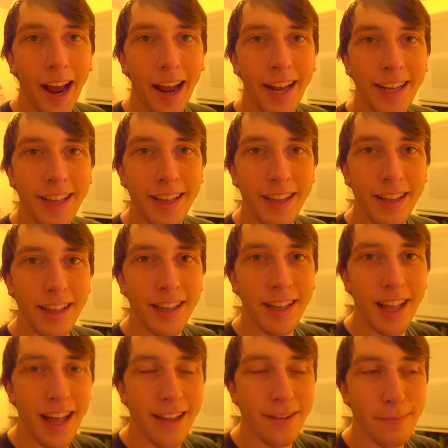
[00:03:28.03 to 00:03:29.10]
and
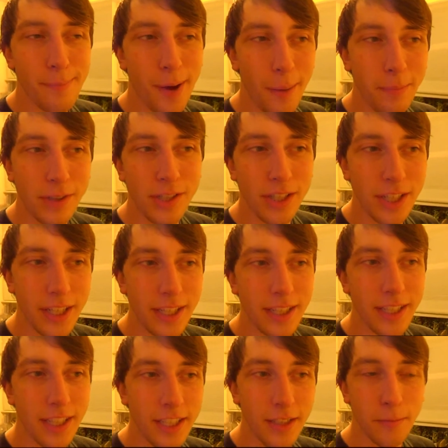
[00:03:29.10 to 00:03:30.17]
then publish it
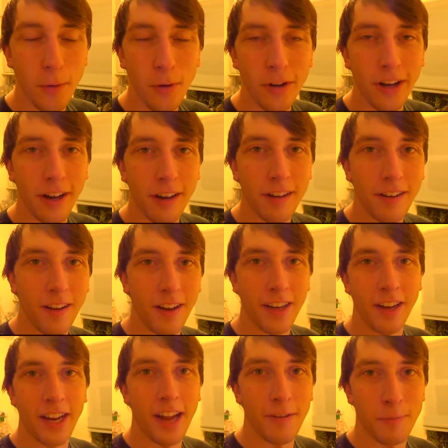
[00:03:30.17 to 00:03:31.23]
in the morning
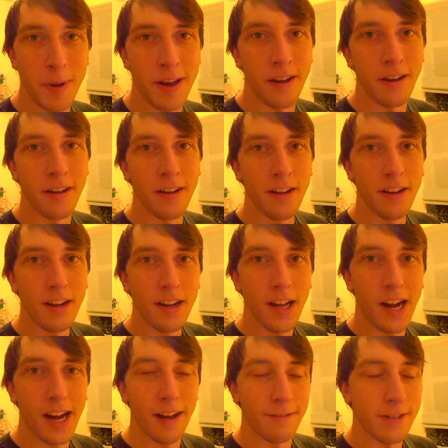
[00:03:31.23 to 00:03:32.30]
like I have been.
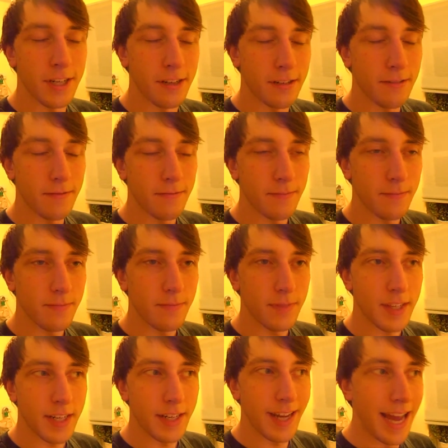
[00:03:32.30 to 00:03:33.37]
I have to
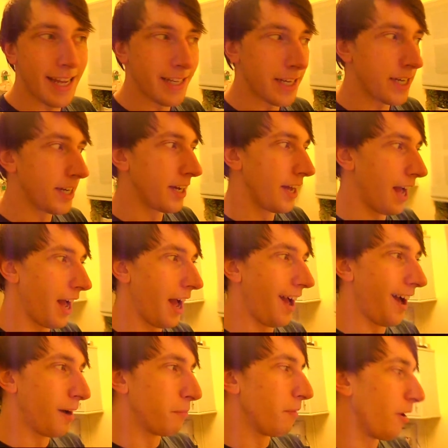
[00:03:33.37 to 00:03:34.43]
edit,
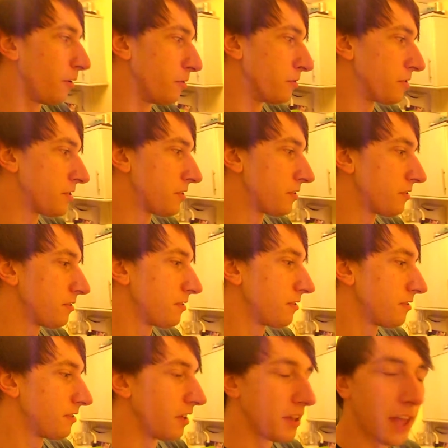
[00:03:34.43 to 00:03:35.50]
upload
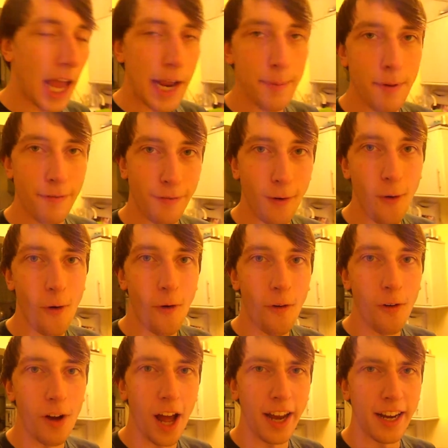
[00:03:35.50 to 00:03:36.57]
the day
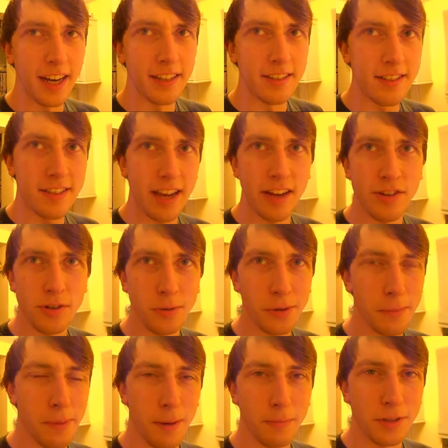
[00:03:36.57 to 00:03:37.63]
before, and then schedule
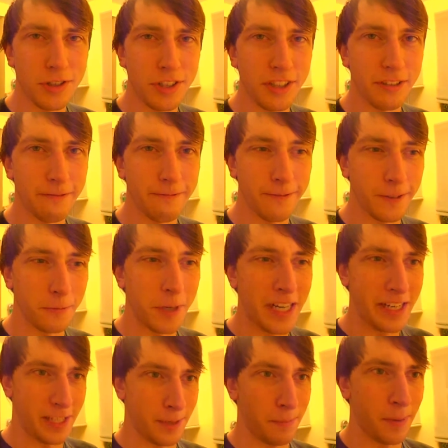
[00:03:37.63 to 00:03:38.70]
the publishing for
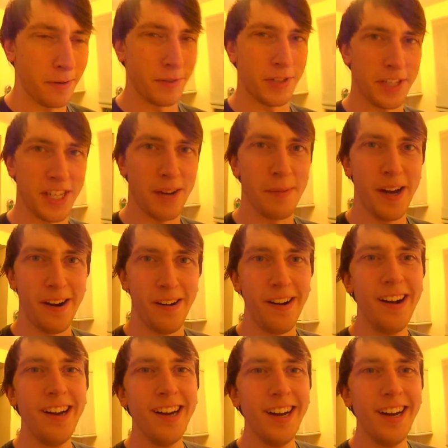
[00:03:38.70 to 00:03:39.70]
when it's supposed to come out.